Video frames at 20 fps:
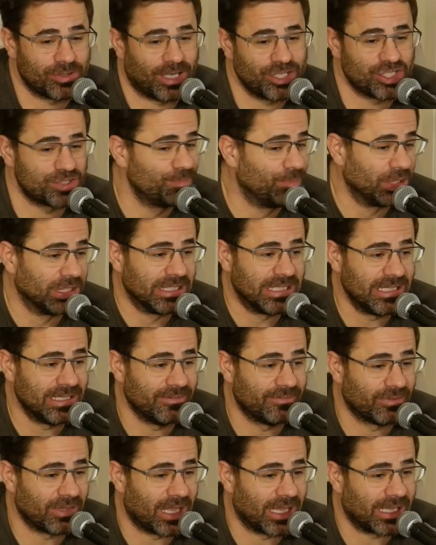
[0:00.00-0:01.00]
So I just
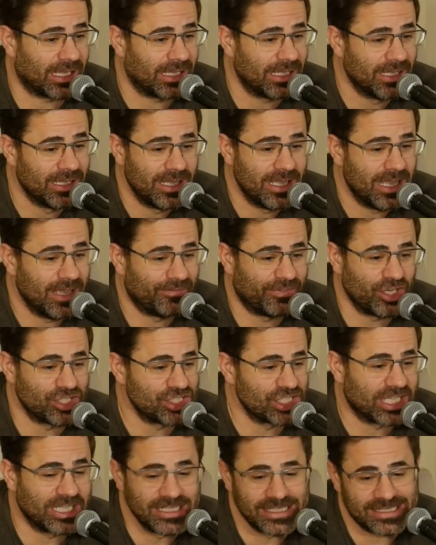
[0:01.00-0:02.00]
believe like if
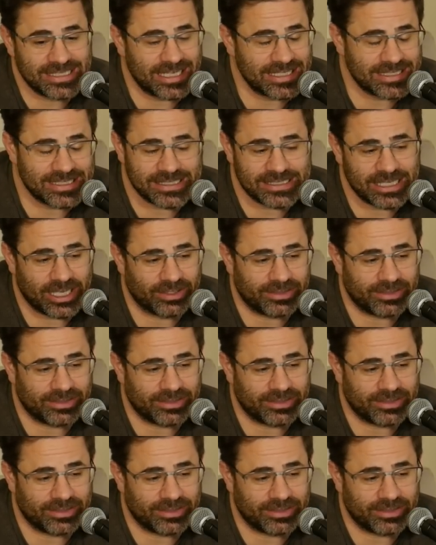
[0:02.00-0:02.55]
there's a consensus